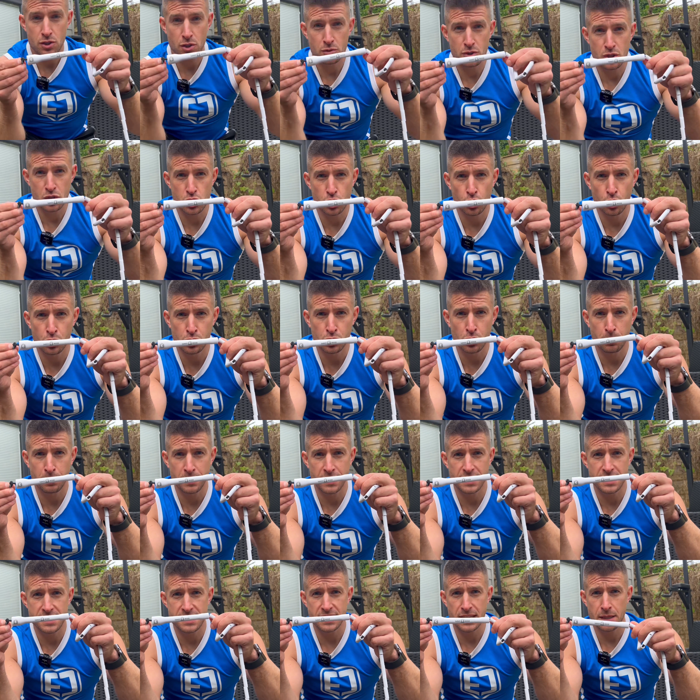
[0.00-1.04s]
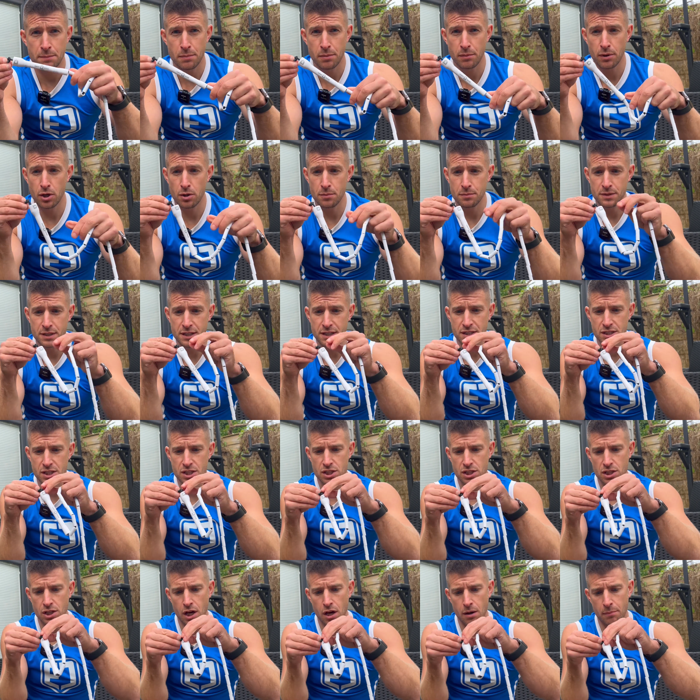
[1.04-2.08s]
to shorten your beaded skipping rope, you need to
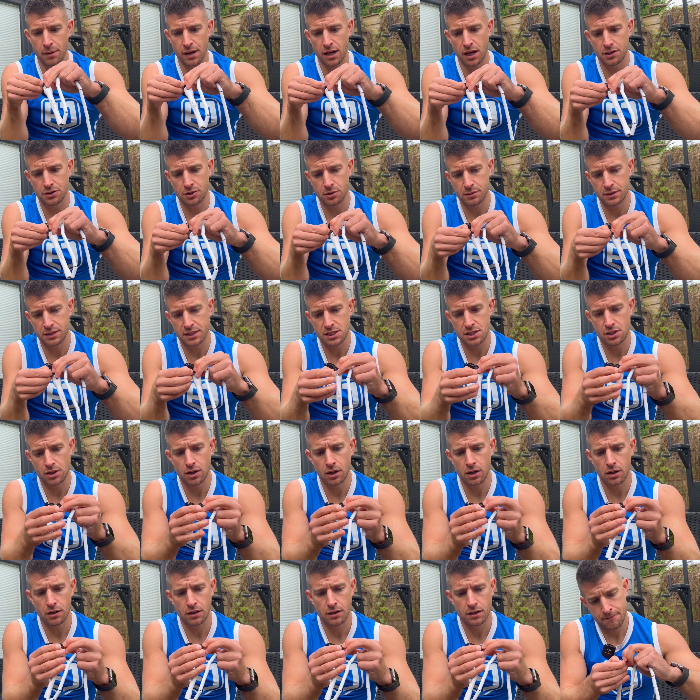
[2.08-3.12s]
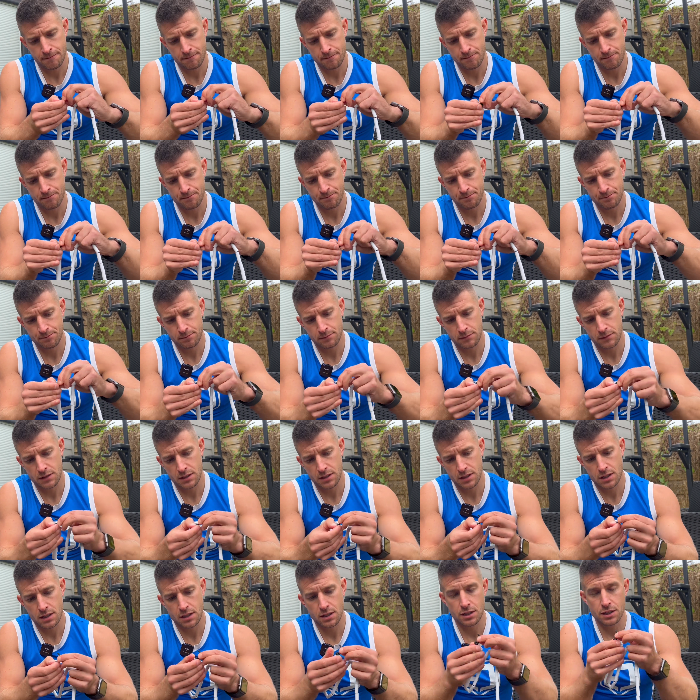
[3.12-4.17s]
start by undoing this knot.
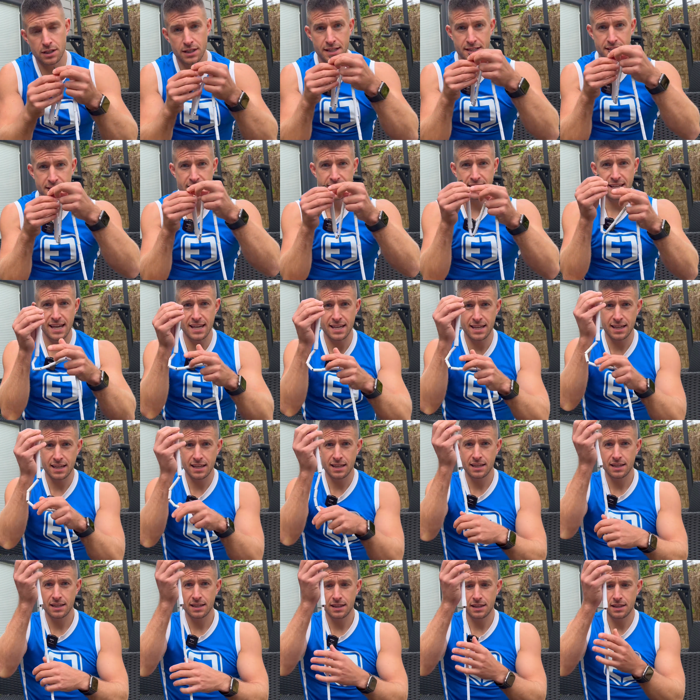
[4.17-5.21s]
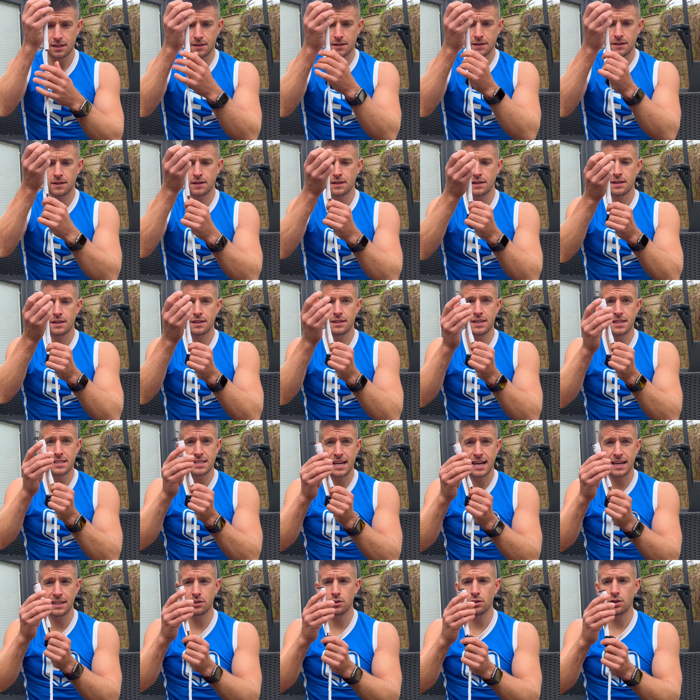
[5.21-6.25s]
You need to take this
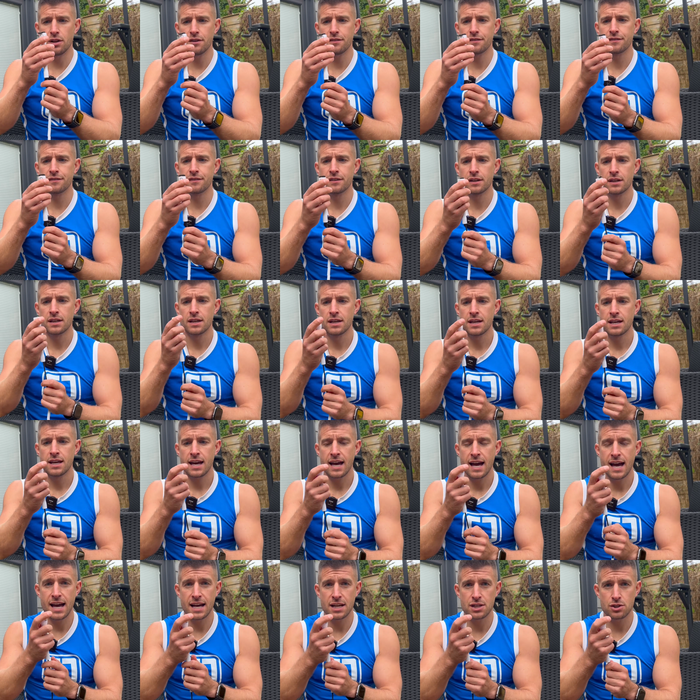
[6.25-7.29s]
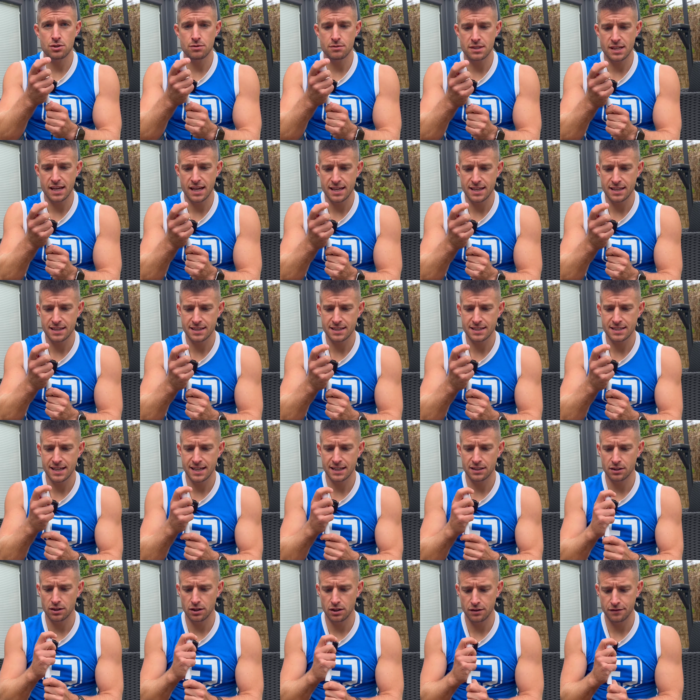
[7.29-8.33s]
handle off. As you take this
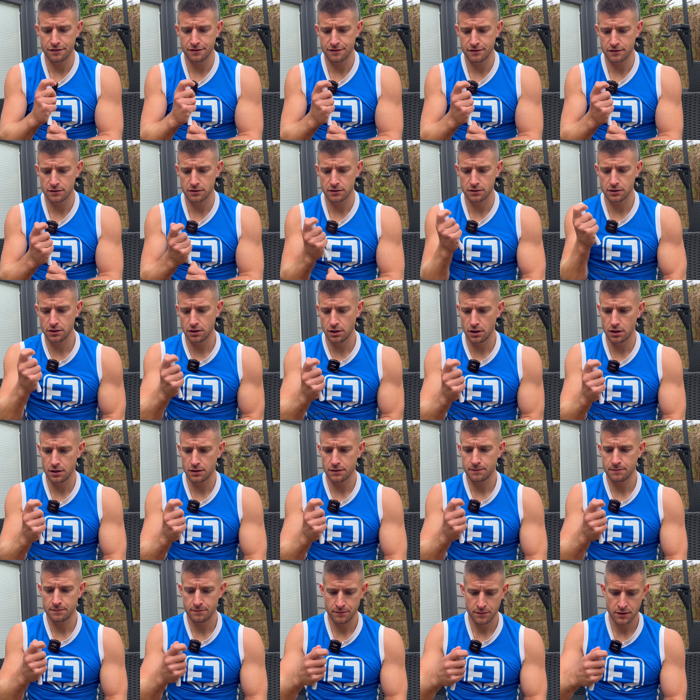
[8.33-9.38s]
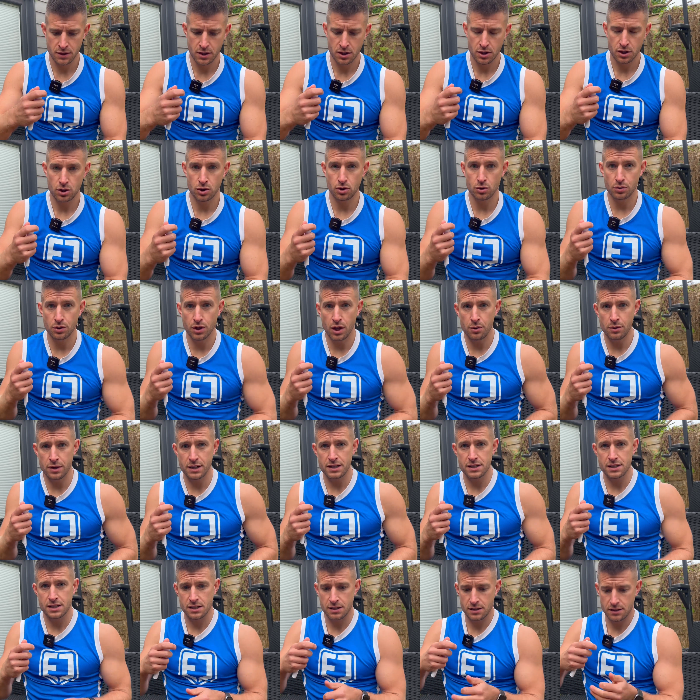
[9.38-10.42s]
handle off, you'll
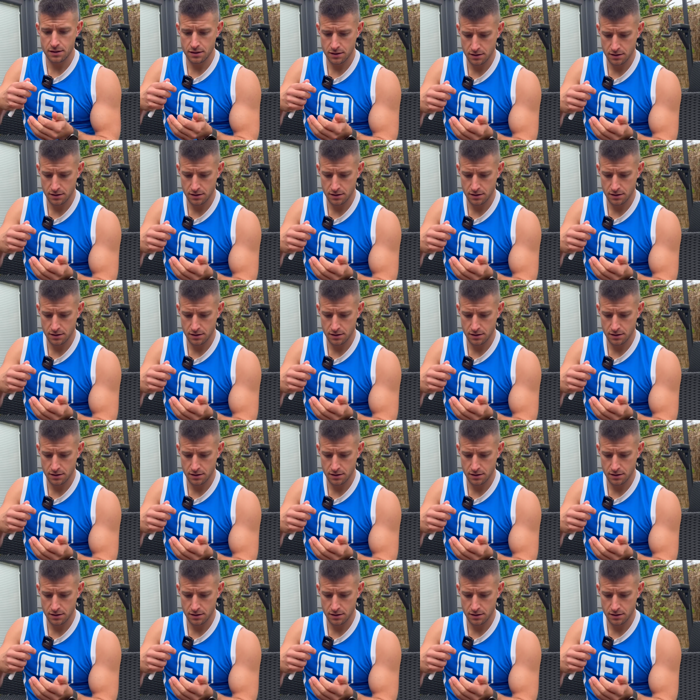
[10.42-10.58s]
notice